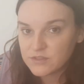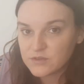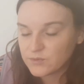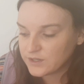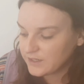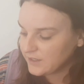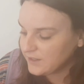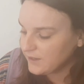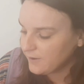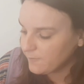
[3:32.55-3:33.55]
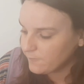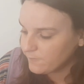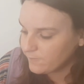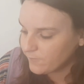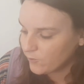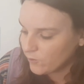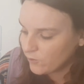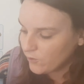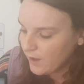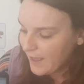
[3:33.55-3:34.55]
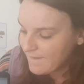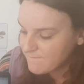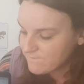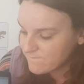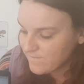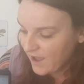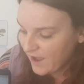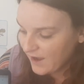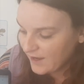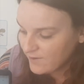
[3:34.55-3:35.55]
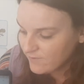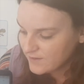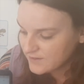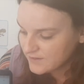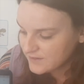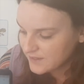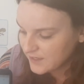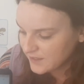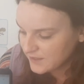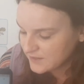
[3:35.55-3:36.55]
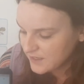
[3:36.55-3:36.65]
3, 4, 5, 6,